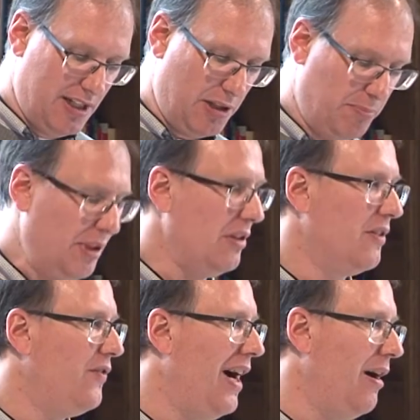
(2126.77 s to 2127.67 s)
to build
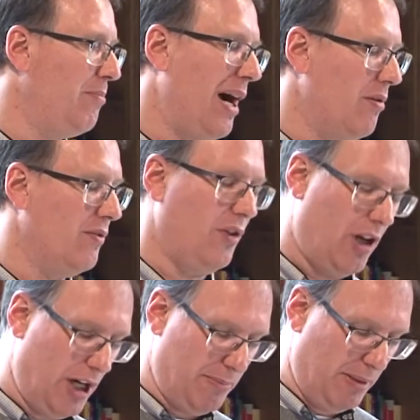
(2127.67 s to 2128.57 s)
a powerful
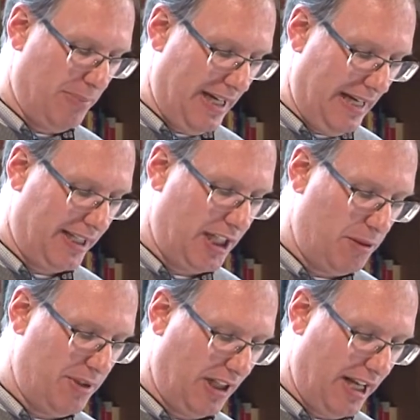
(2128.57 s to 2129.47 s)
army by
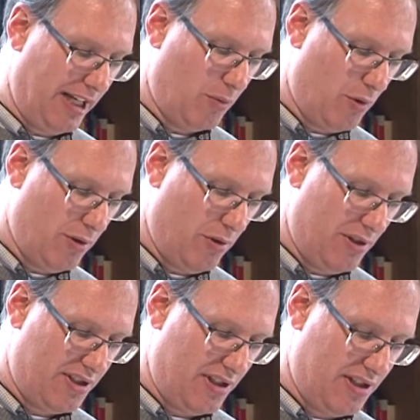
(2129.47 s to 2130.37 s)
accumulating war
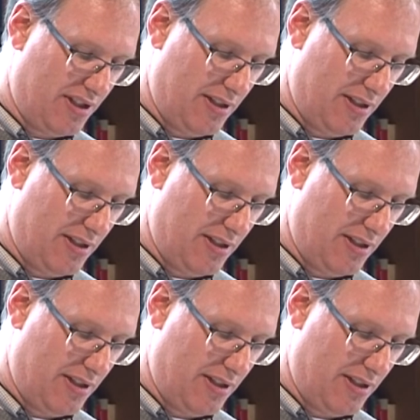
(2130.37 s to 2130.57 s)
horses.